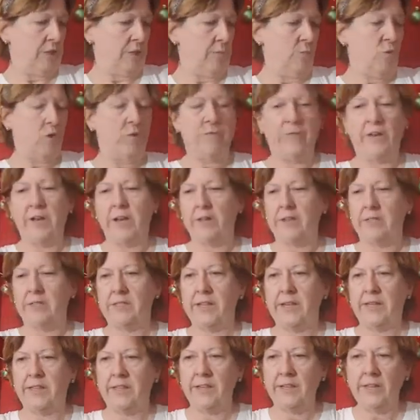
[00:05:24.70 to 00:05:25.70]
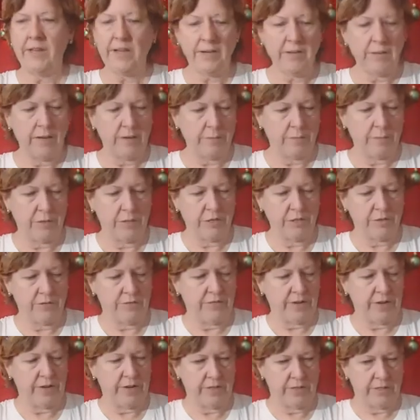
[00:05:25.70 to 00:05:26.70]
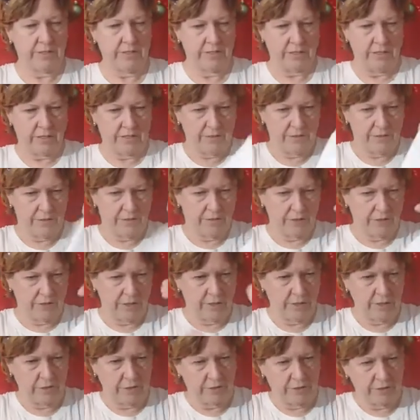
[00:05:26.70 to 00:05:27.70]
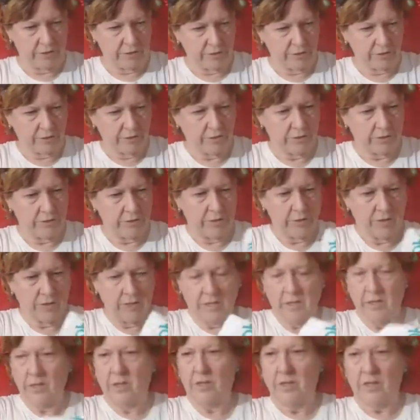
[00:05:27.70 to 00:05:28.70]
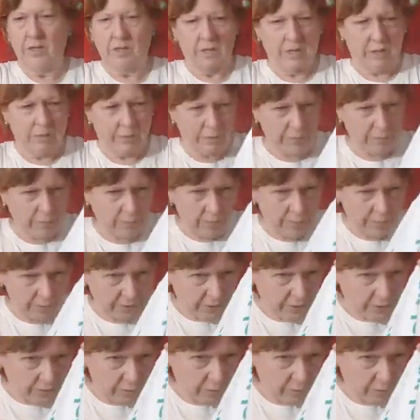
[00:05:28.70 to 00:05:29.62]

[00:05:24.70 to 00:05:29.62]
some more fantasy. I think I got a bunch of fantasy in different colors. There might be